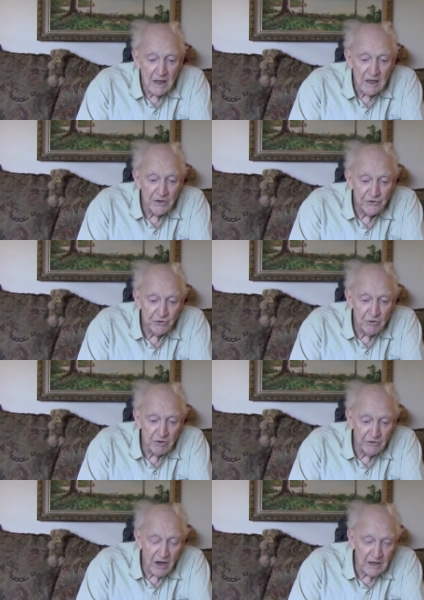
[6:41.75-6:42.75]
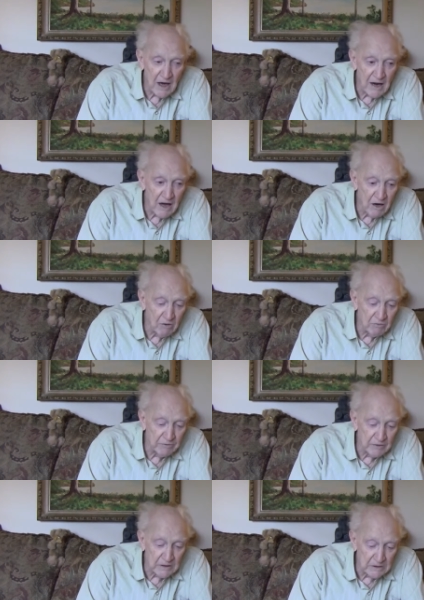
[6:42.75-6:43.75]
As soon as I got out
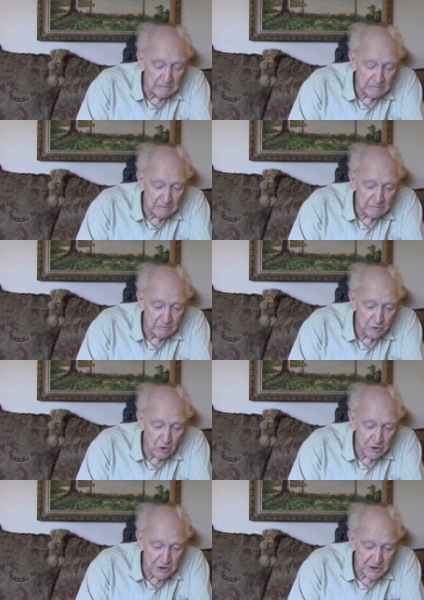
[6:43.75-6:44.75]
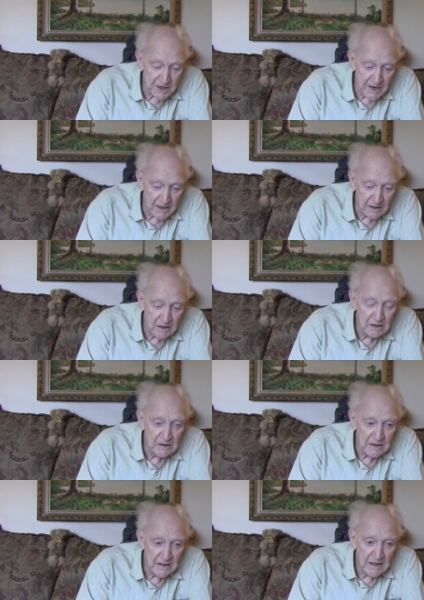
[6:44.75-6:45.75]
of Georgia Tech,
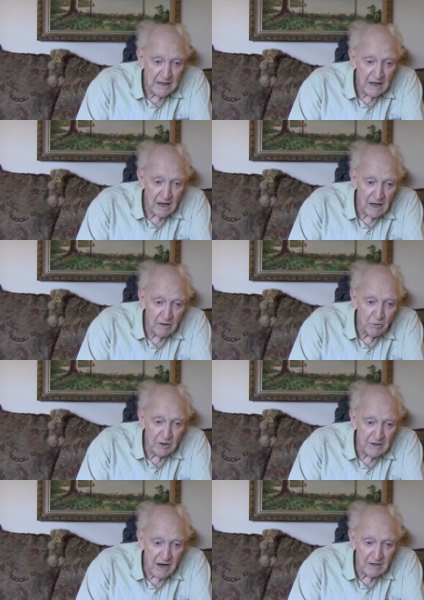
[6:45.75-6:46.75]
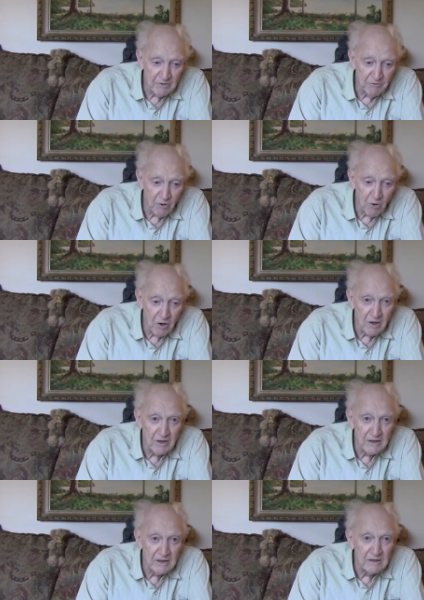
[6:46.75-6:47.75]
I went down to Florida,
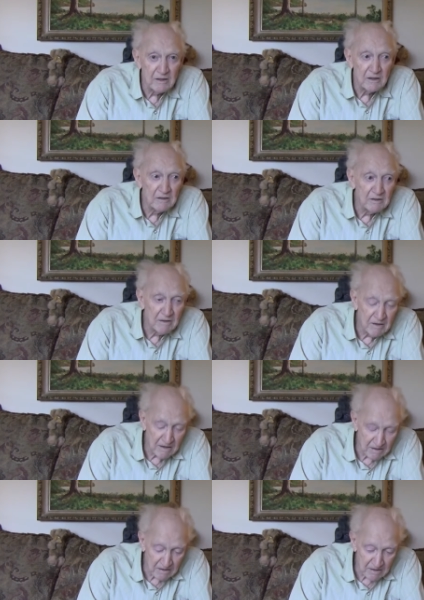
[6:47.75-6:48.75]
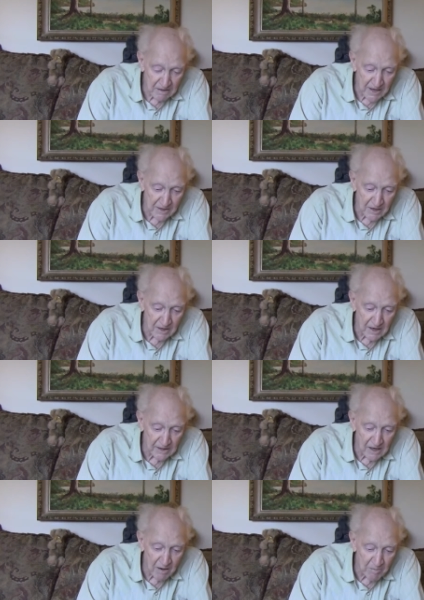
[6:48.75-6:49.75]
and Edna and I
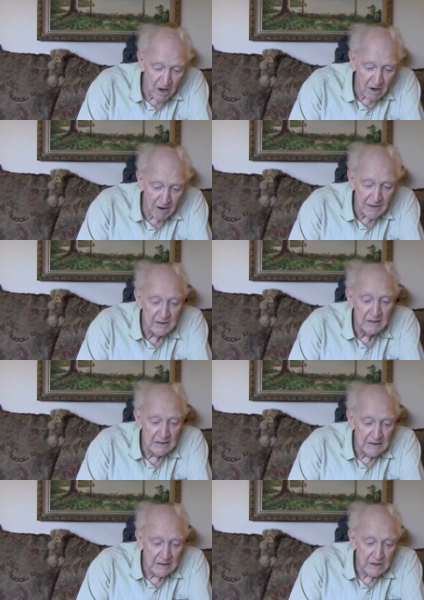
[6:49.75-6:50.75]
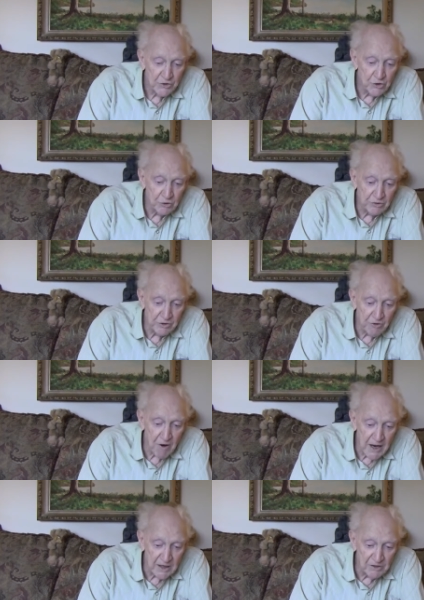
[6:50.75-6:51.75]
got married, took the
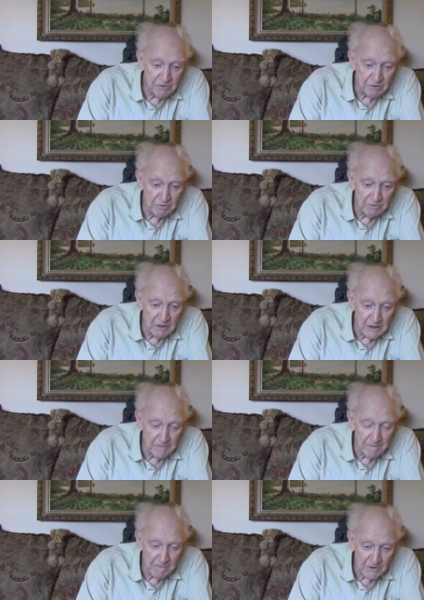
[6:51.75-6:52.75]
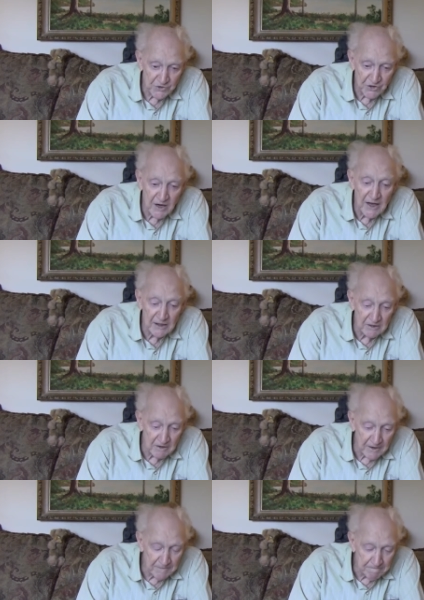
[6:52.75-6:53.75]
train to Schenectady.